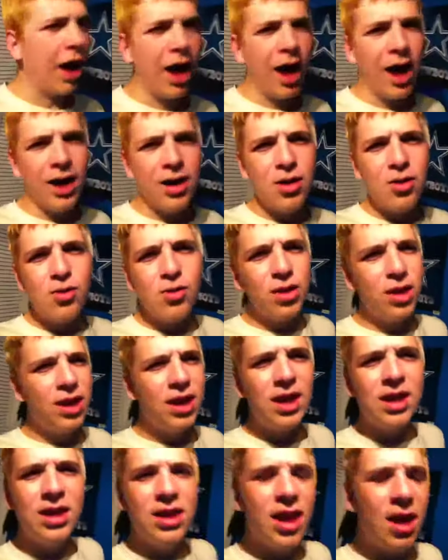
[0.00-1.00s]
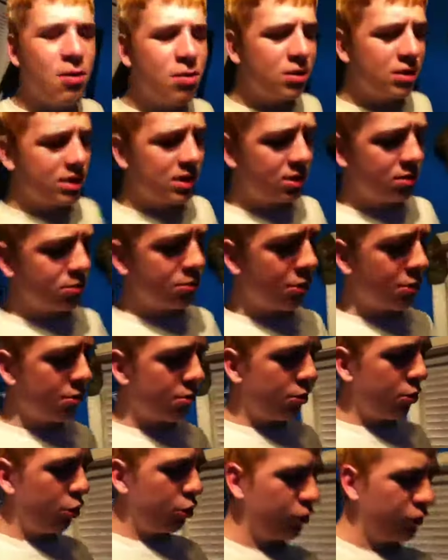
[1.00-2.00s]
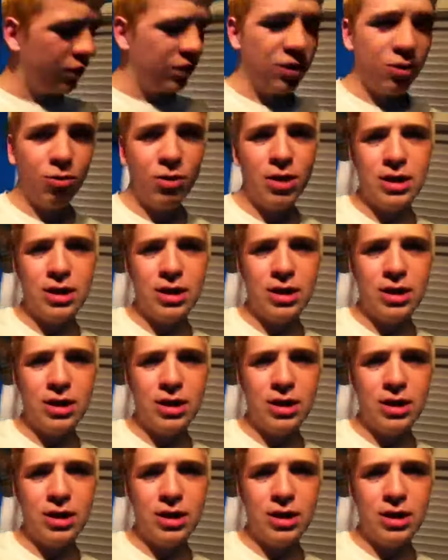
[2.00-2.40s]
I don't think that was a smart move the